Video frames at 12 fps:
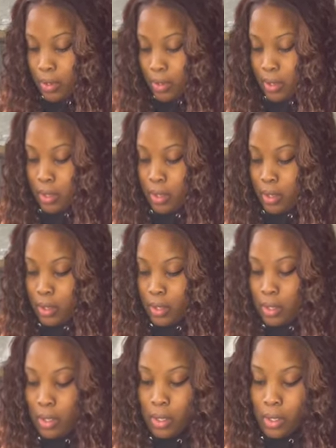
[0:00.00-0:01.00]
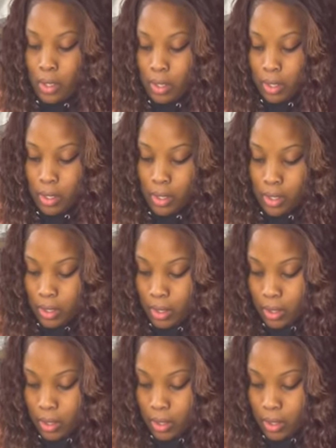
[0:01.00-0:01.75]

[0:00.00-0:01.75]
[no speech]